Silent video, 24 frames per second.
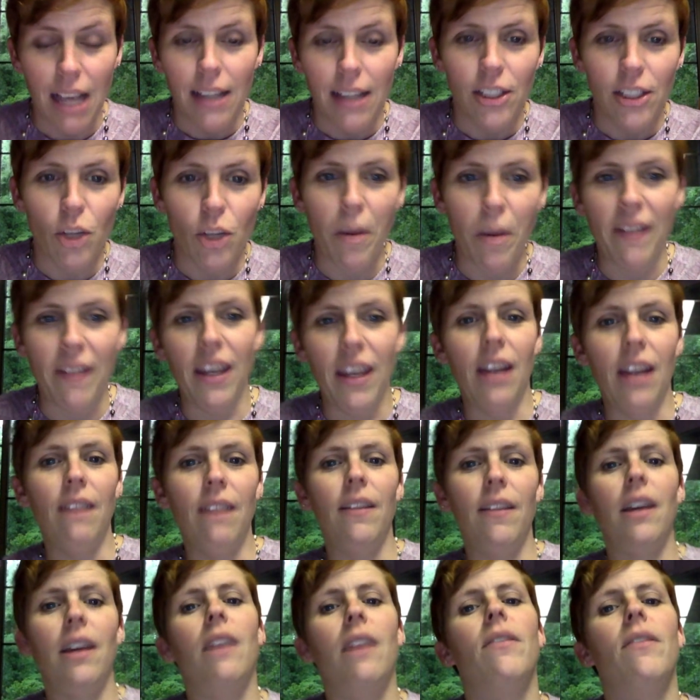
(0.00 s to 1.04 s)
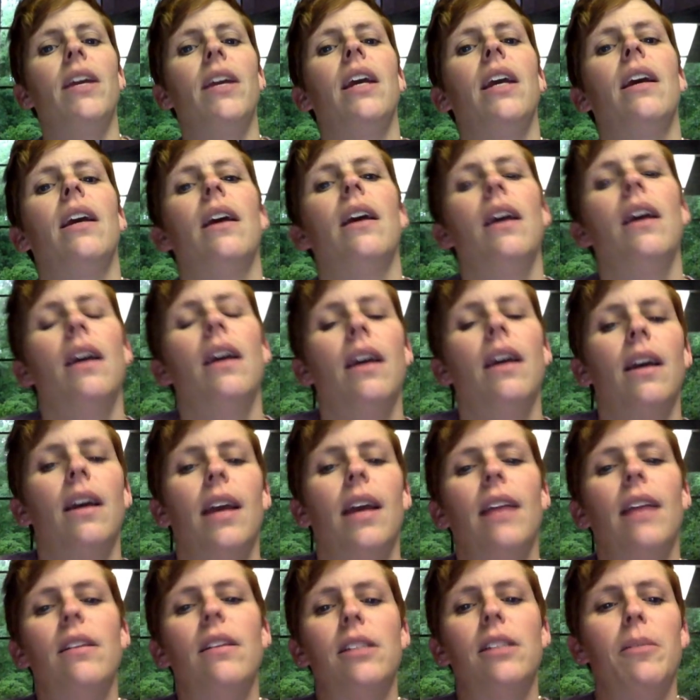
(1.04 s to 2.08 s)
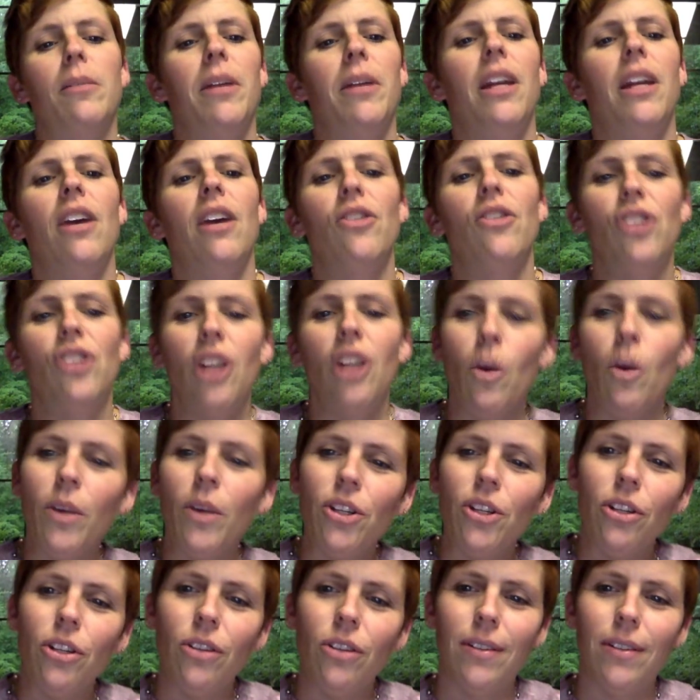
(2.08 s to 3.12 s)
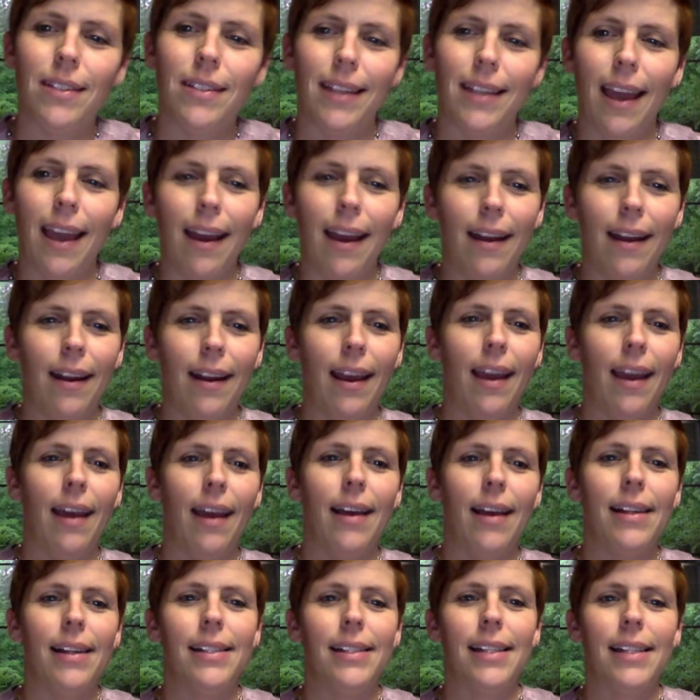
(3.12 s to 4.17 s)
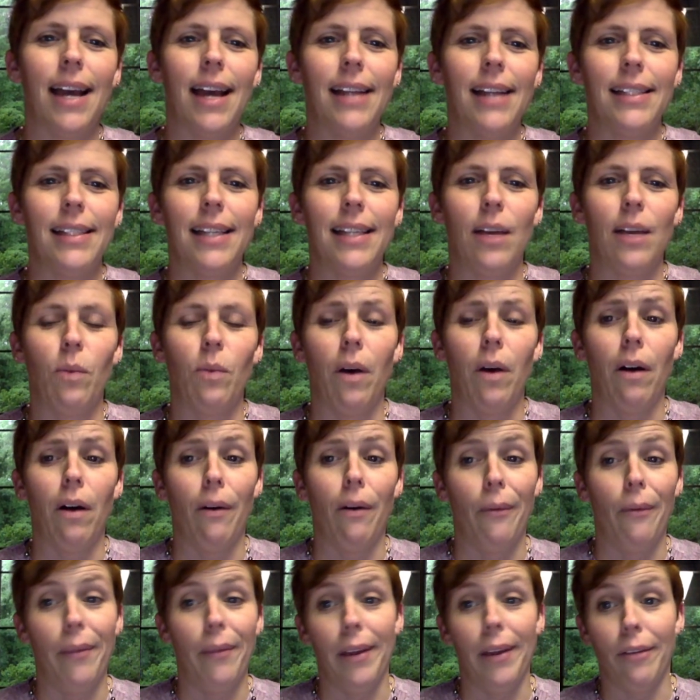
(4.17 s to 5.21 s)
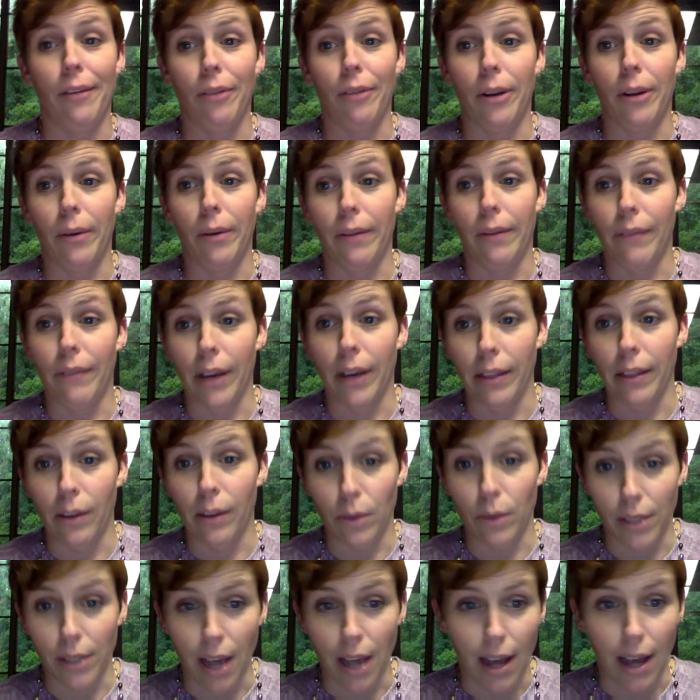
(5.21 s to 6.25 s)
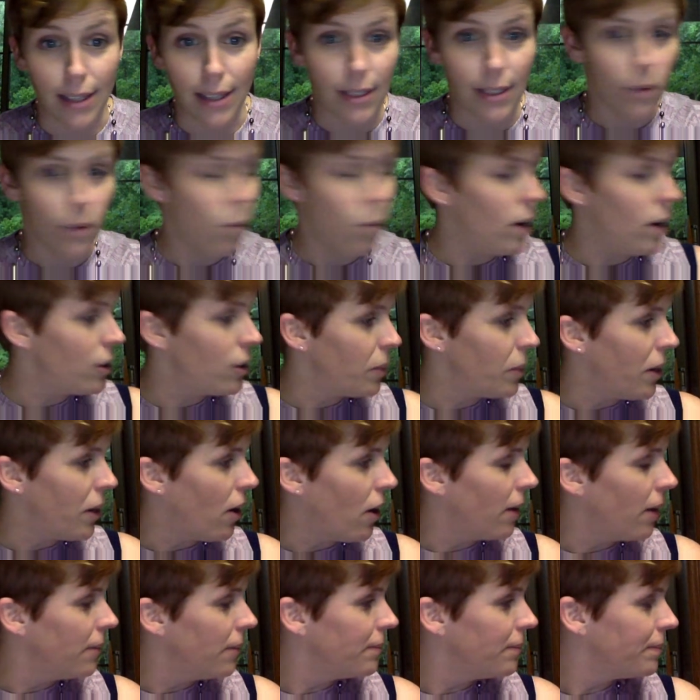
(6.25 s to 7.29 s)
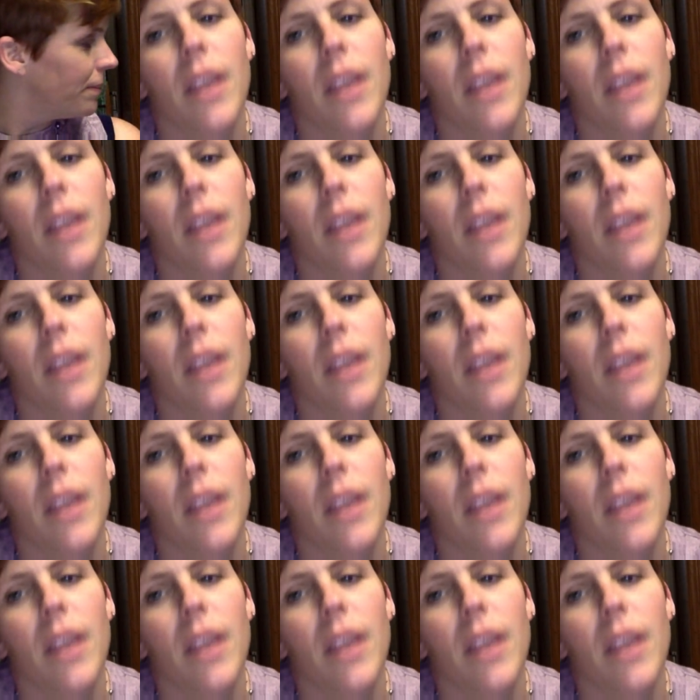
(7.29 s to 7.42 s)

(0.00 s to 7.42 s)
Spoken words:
So by the end of the evening, he looks at me and he goes, you know, we should do this again. And I said, well, only if we don't invite those guys. What, sweetheart?